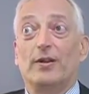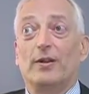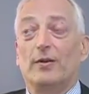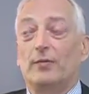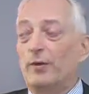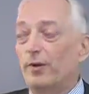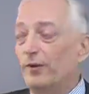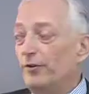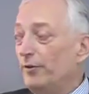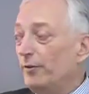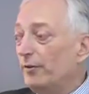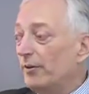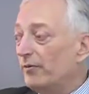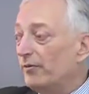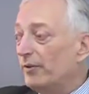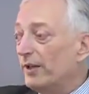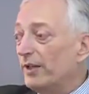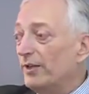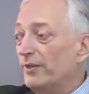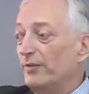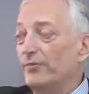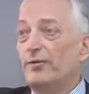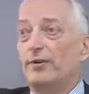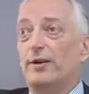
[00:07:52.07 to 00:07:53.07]
Once you have
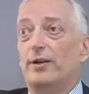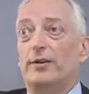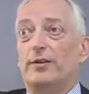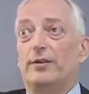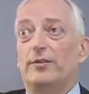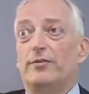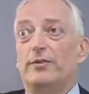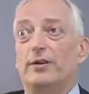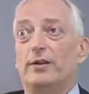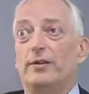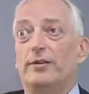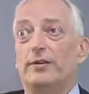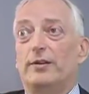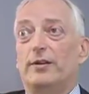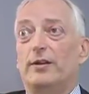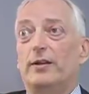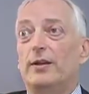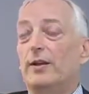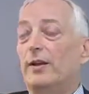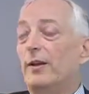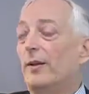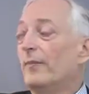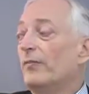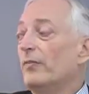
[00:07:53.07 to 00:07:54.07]
ratified a treaty
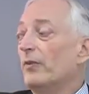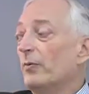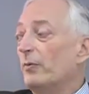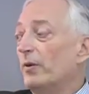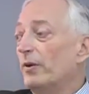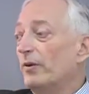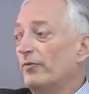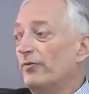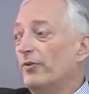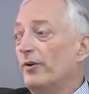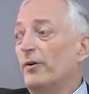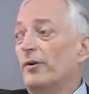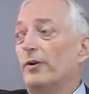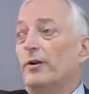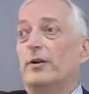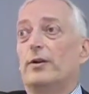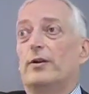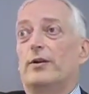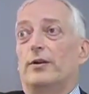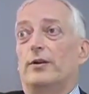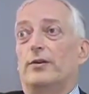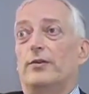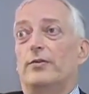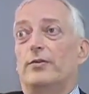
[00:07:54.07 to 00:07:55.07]
with a foreign
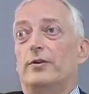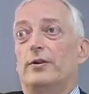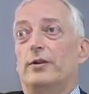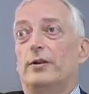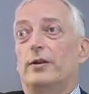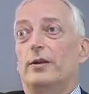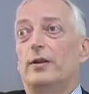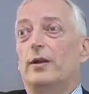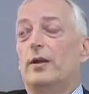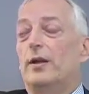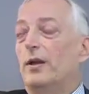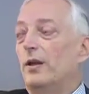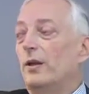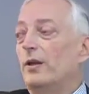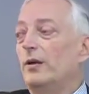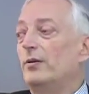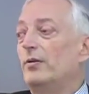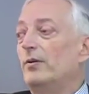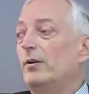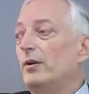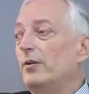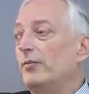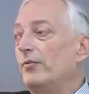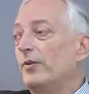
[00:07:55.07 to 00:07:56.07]
country,
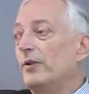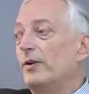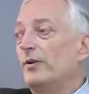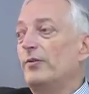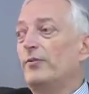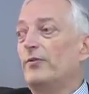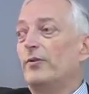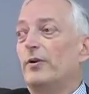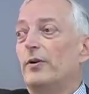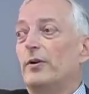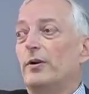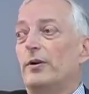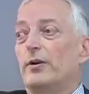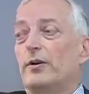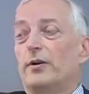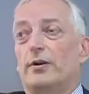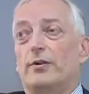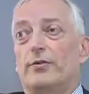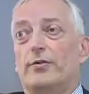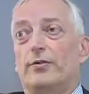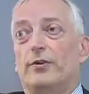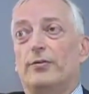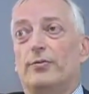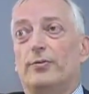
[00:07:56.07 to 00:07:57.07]
only if those foreign
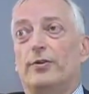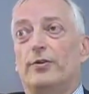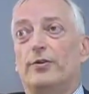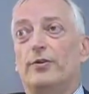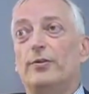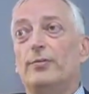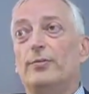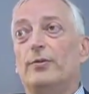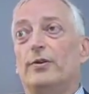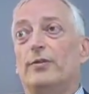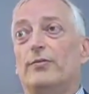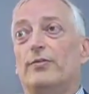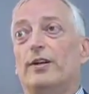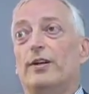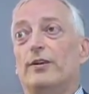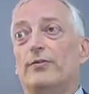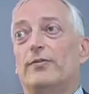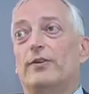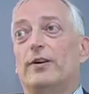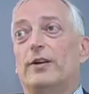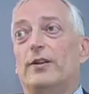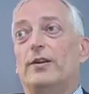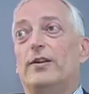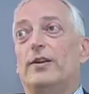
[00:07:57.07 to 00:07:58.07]
countries with whom you have
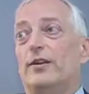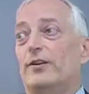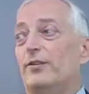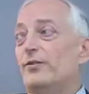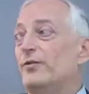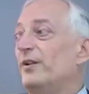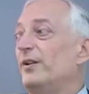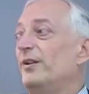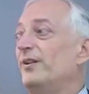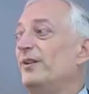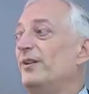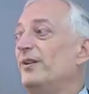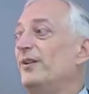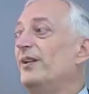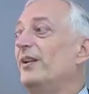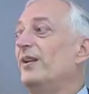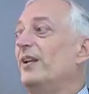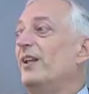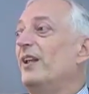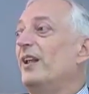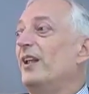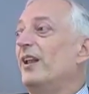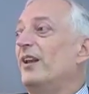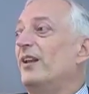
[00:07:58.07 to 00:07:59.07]
ratified that treaty
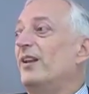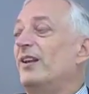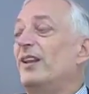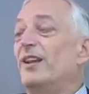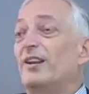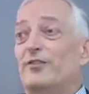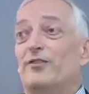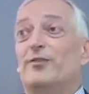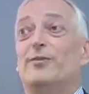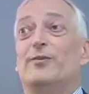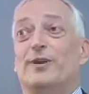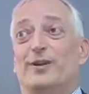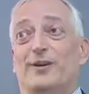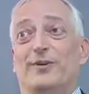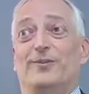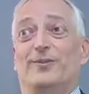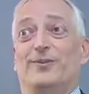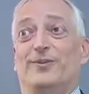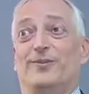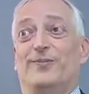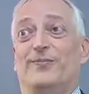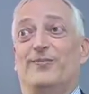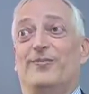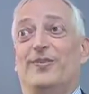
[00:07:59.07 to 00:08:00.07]
let you
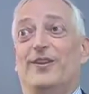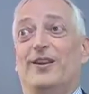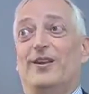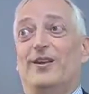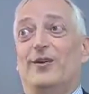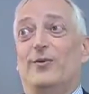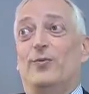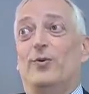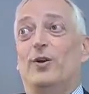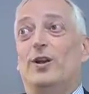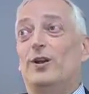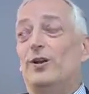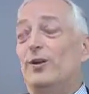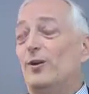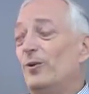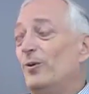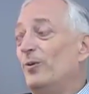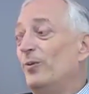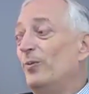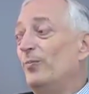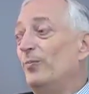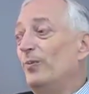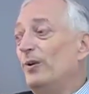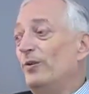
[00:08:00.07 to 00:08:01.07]
out will
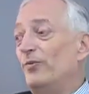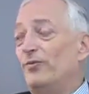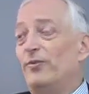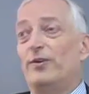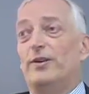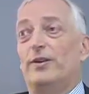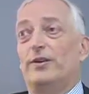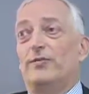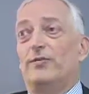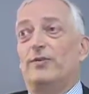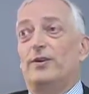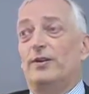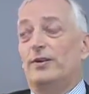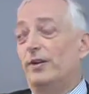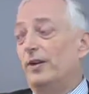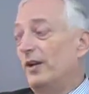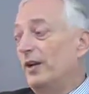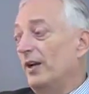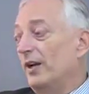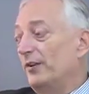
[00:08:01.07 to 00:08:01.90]
you be free of it.